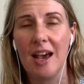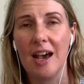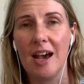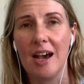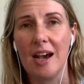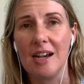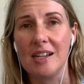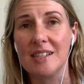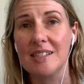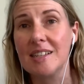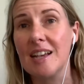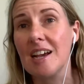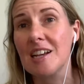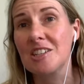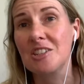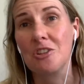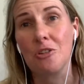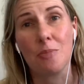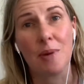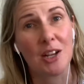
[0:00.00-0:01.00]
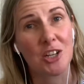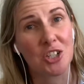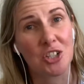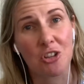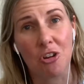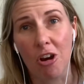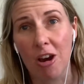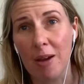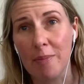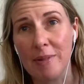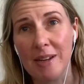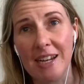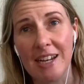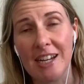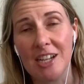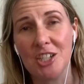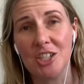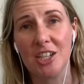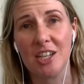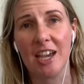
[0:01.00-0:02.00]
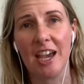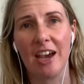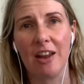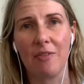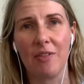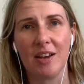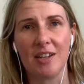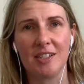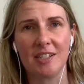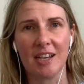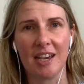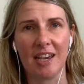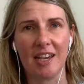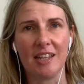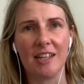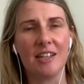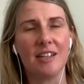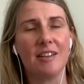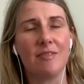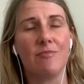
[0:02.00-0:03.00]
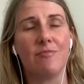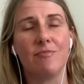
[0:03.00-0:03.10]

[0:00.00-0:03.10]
to suck too much time and energy out of our day